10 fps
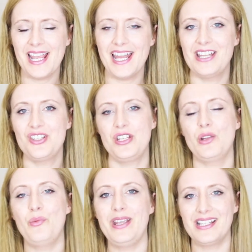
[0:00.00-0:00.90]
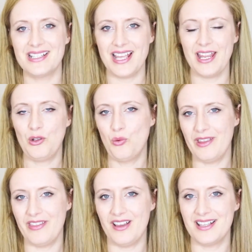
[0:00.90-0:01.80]
energy that we can take
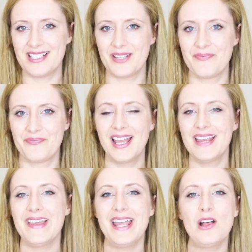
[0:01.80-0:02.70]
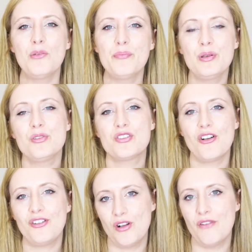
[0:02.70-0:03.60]
with us. They help boost
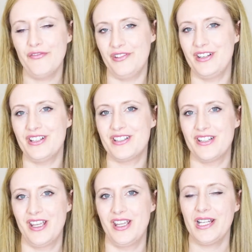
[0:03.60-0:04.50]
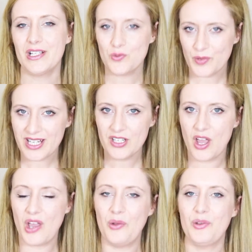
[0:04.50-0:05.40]
our confidence because we
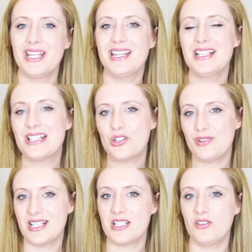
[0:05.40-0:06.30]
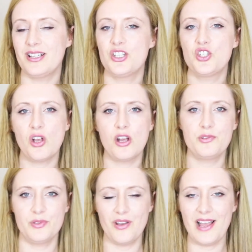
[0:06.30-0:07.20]
know that this crystal is
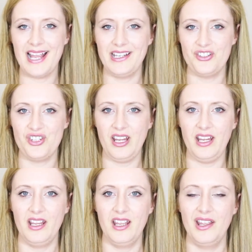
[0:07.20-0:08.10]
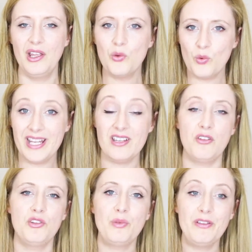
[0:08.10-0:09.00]
charged with our energy. We
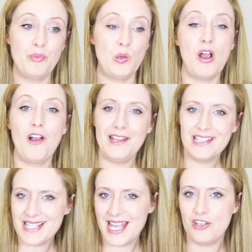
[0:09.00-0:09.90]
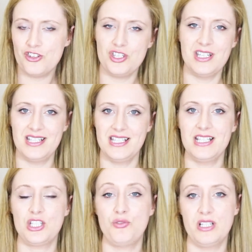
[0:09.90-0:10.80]
know that we've put our intention into
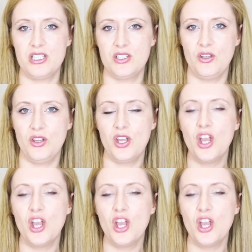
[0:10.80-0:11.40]
this crystal.